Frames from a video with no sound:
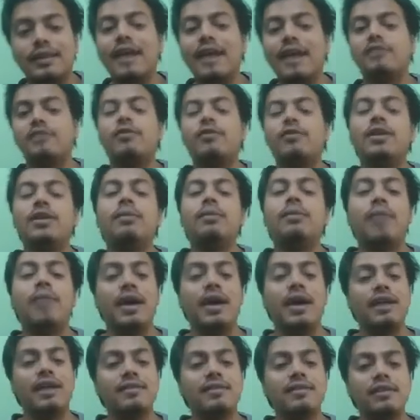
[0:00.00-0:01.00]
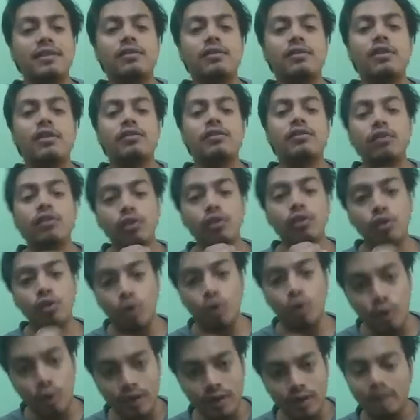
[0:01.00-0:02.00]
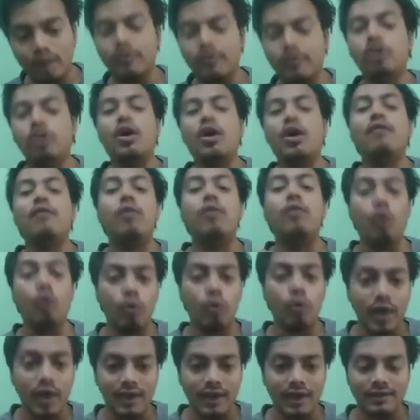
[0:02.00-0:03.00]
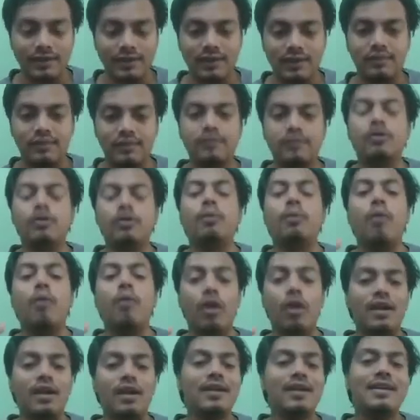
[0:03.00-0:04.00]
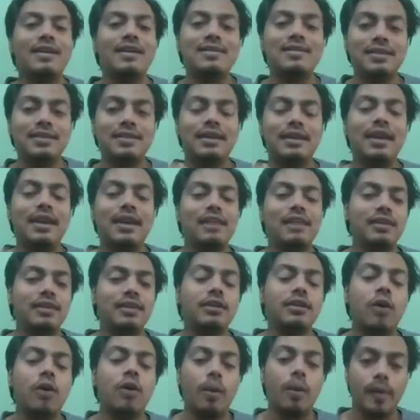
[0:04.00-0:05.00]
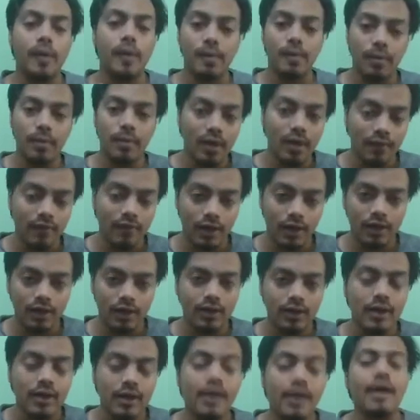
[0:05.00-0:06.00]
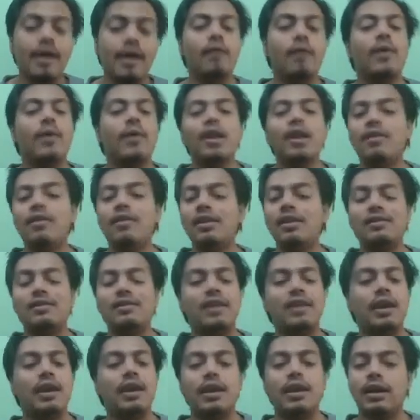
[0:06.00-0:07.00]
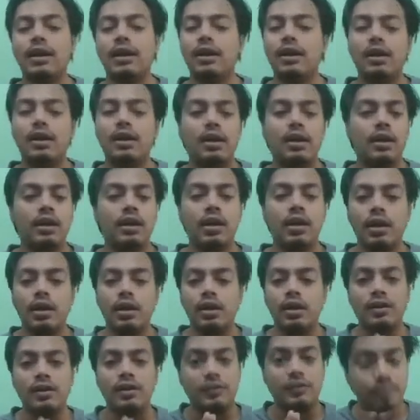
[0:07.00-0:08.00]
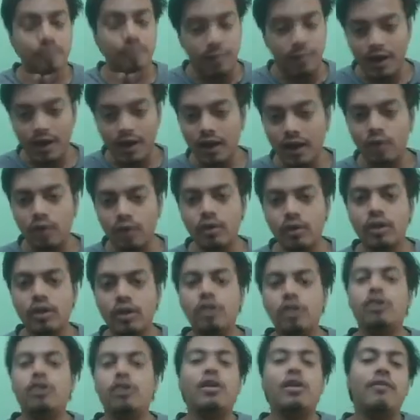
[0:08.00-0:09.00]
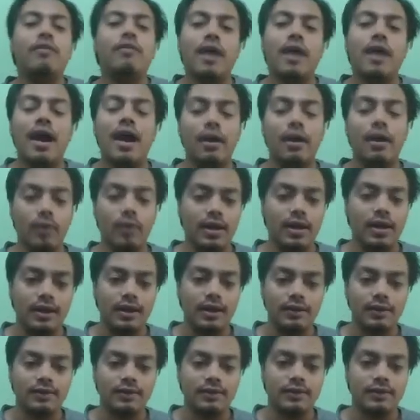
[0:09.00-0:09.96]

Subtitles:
why the bias is also going away. You have low biases. Your model is reaching at optimum level. And whenever this data are spread out, you have high variance.